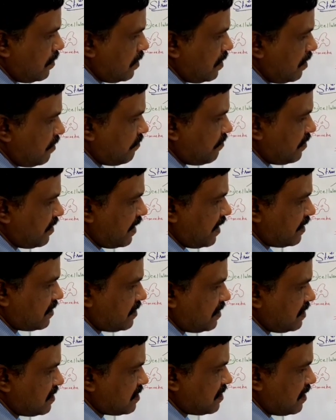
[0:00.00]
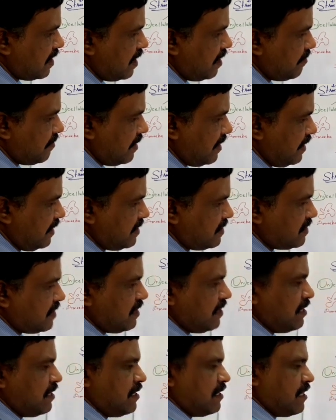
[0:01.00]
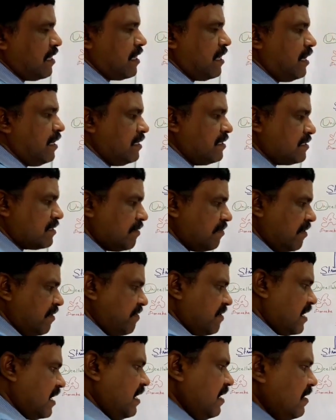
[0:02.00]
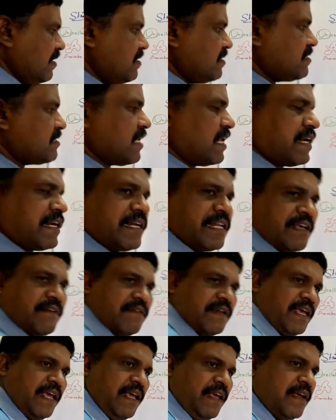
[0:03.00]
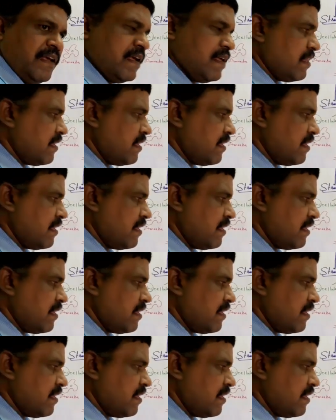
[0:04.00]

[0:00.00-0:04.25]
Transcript: If you take these elements, they are very selectively,